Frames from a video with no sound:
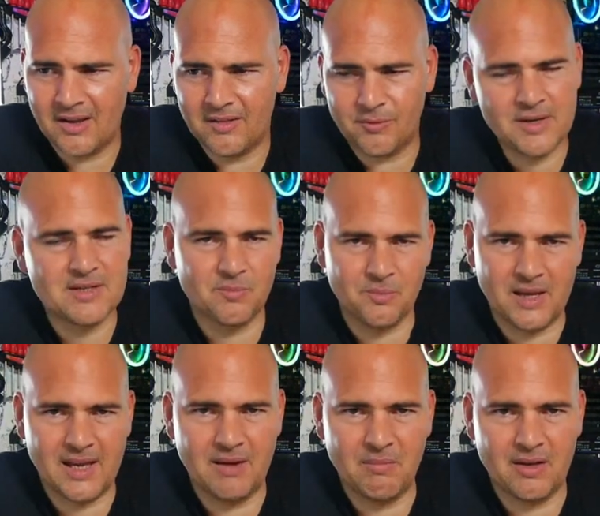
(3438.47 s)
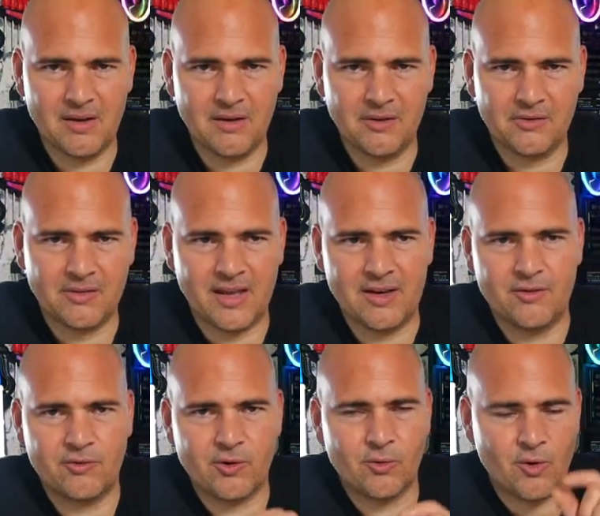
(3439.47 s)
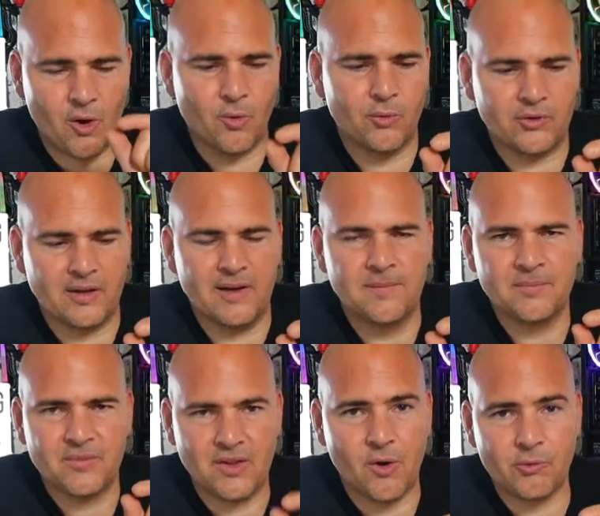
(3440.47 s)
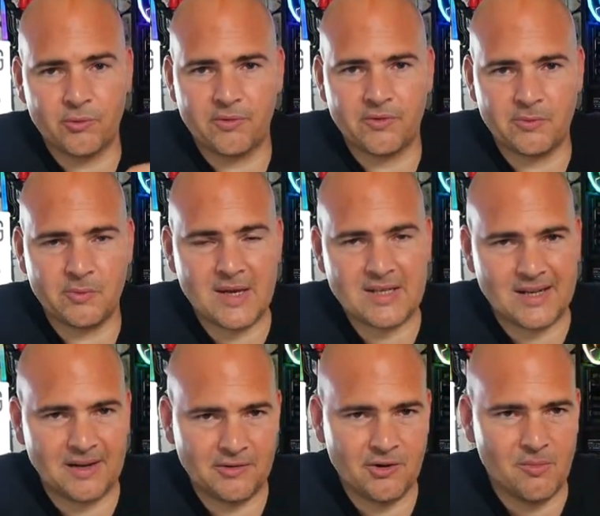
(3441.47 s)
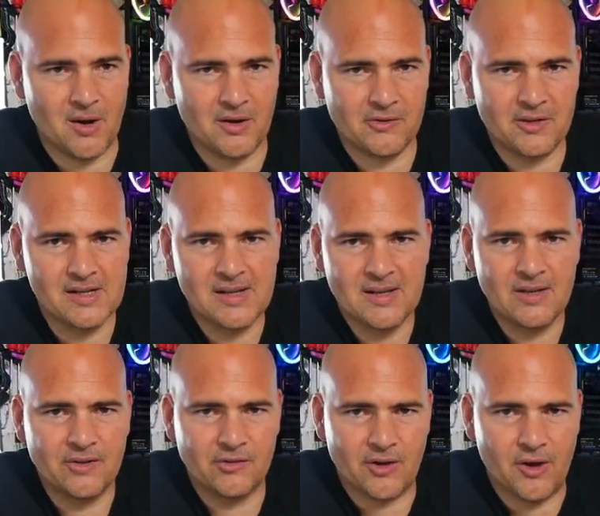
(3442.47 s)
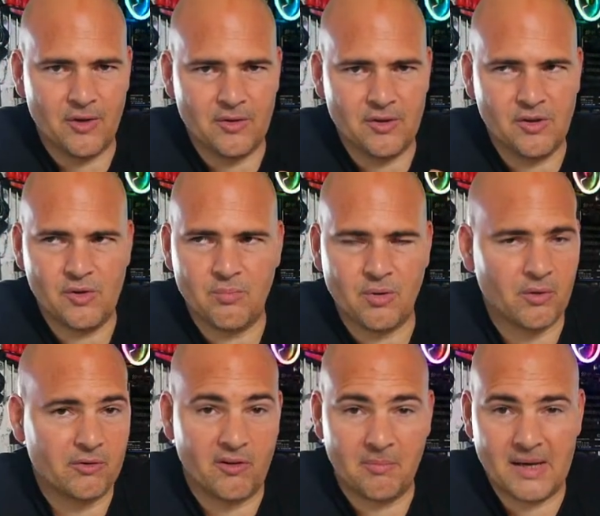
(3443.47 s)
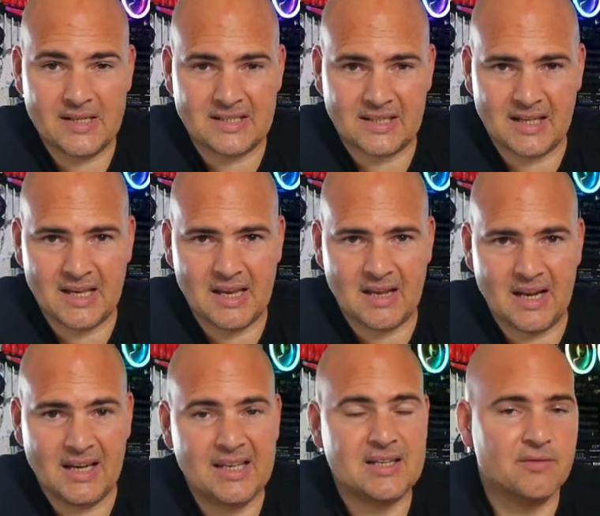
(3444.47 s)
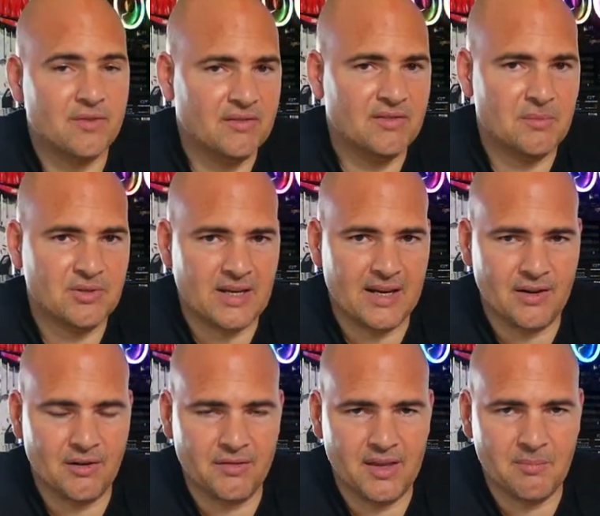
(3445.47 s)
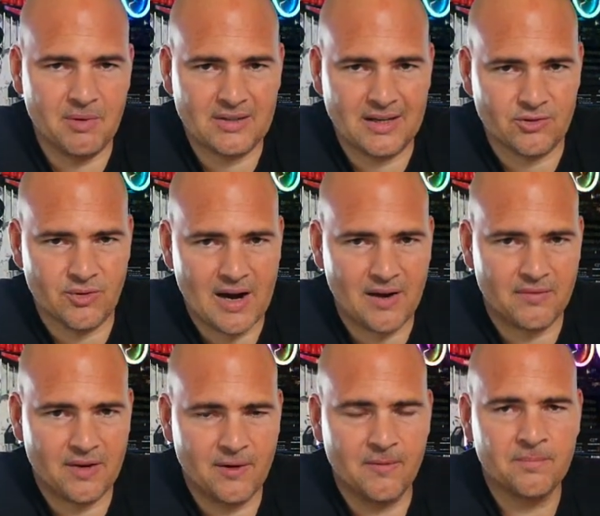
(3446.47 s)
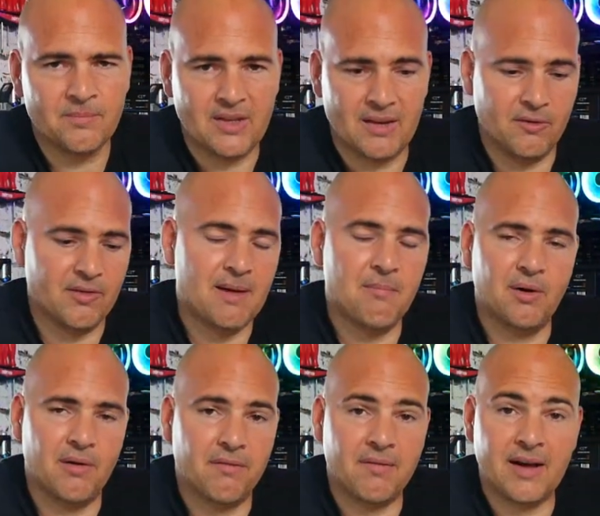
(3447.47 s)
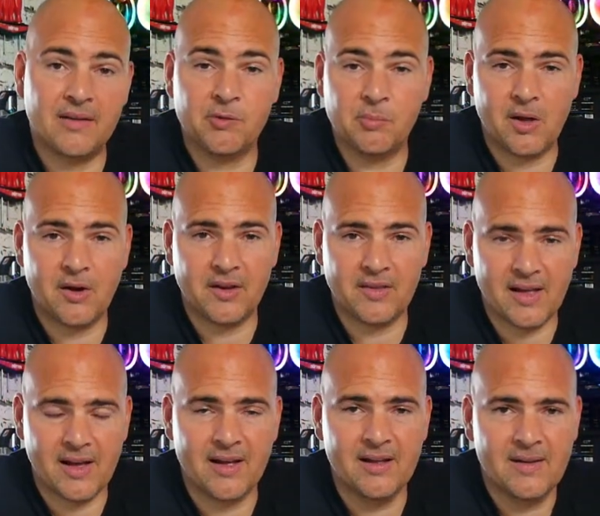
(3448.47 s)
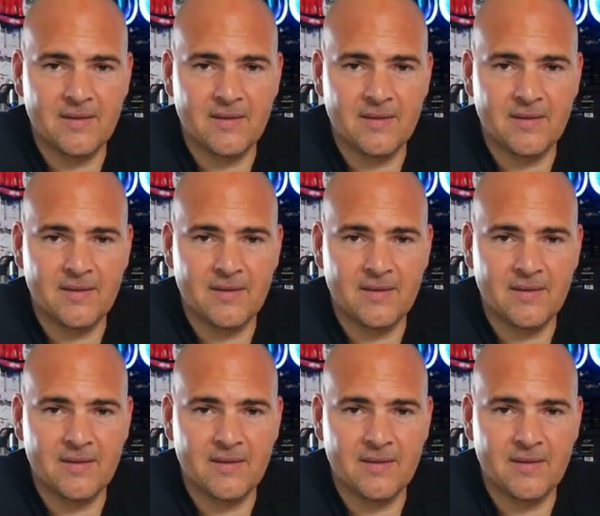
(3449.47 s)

The reason being because they drilled holes in it, the holes were spaced out too much, so you blocked off basically at least 50% of the potential airflow. If you then put fans behind that,